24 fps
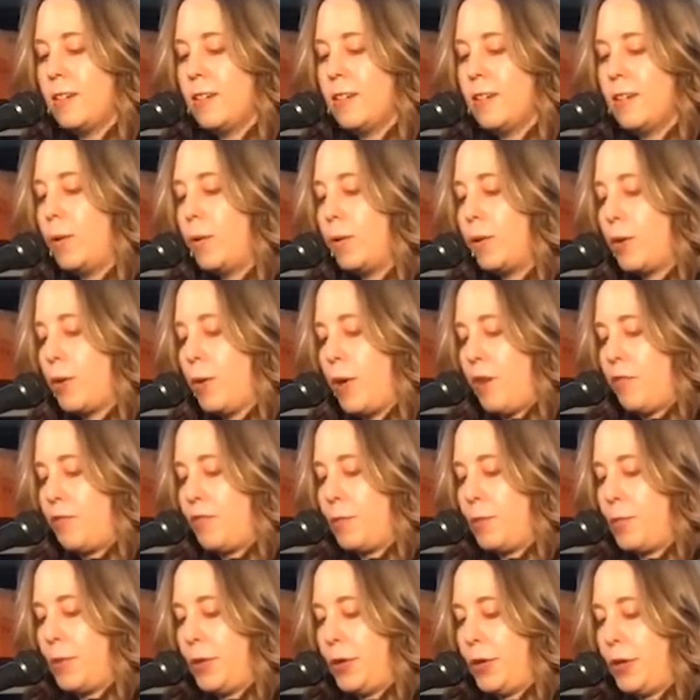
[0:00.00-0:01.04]
we would go out for
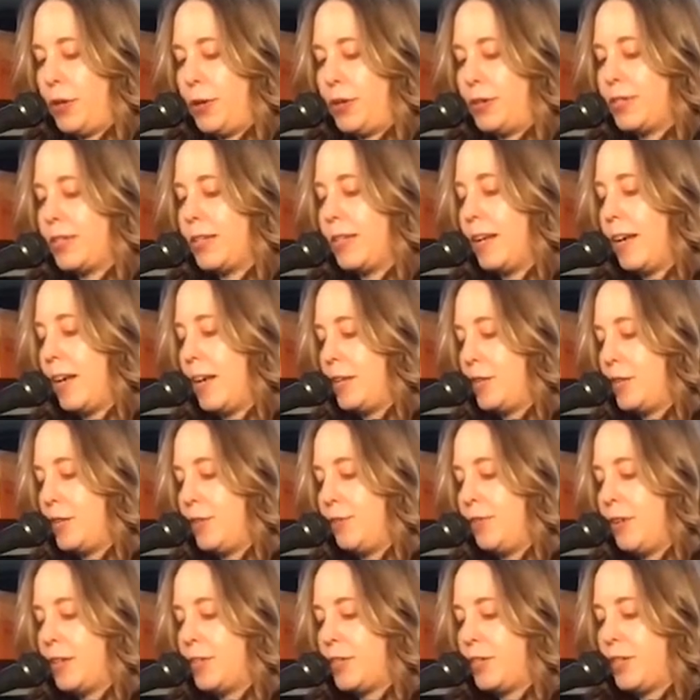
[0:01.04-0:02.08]
burgers, and I had two
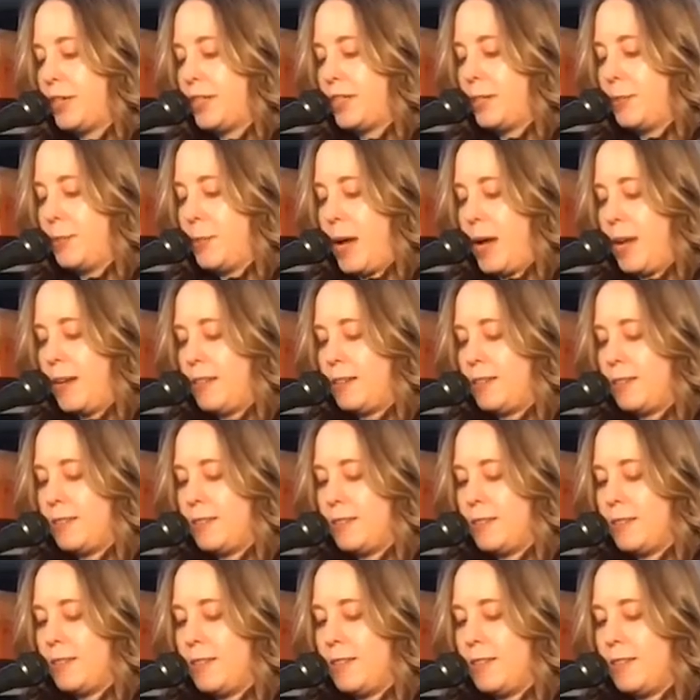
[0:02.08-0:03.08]
restaurants in mind.